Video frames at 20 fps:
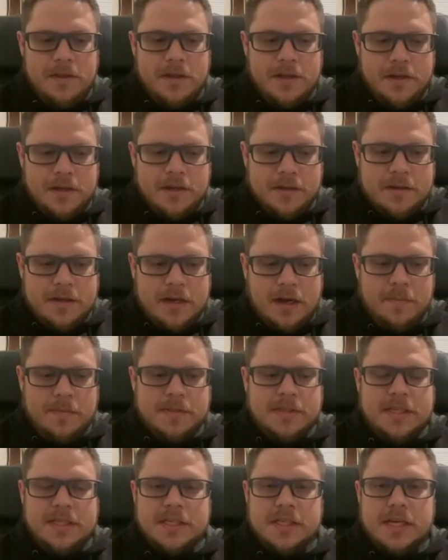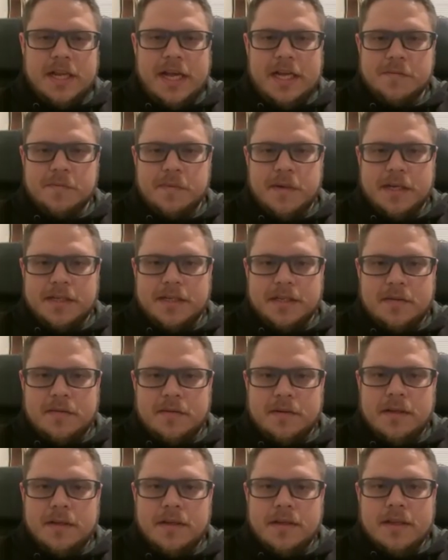the competition aspect
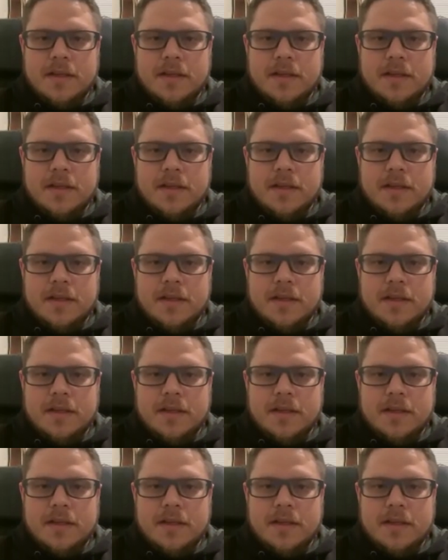of it.